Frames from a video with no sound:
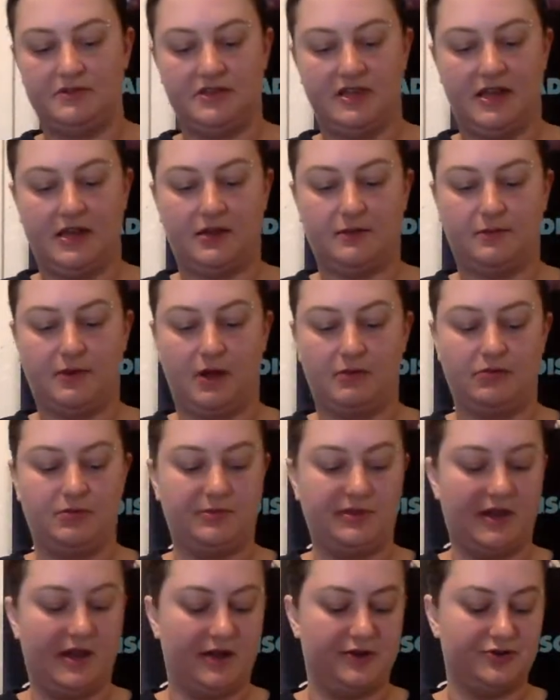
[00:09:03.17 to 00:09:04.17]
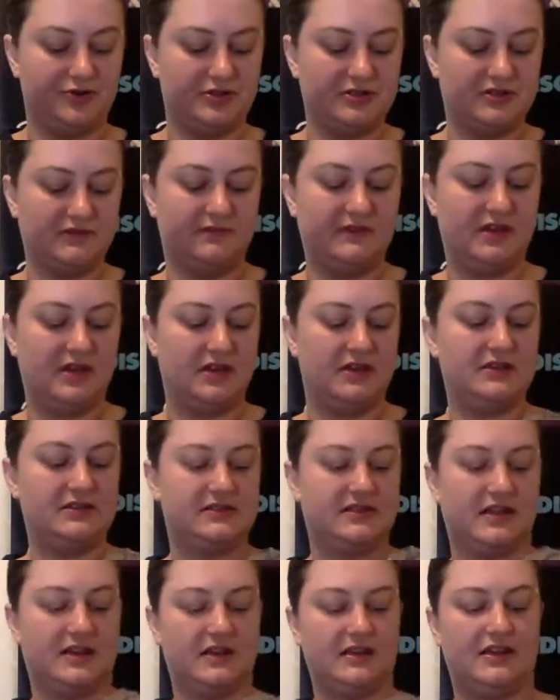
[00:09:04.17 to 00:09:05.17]
take probably hundreds of these.
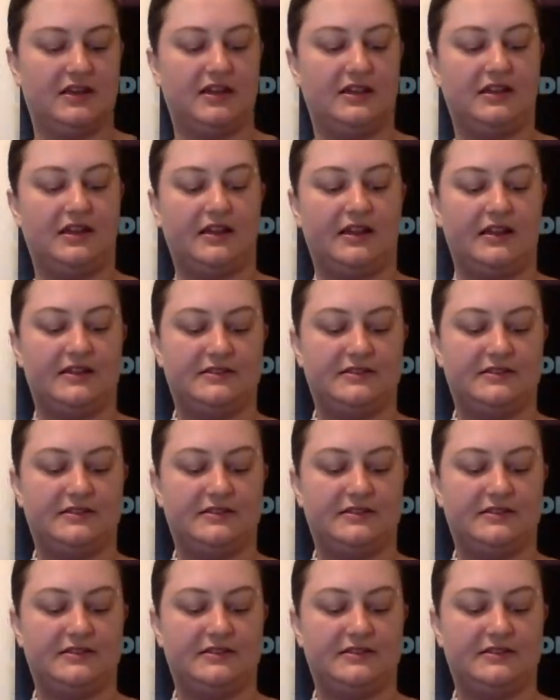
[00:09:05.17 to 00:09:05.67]
And again, like I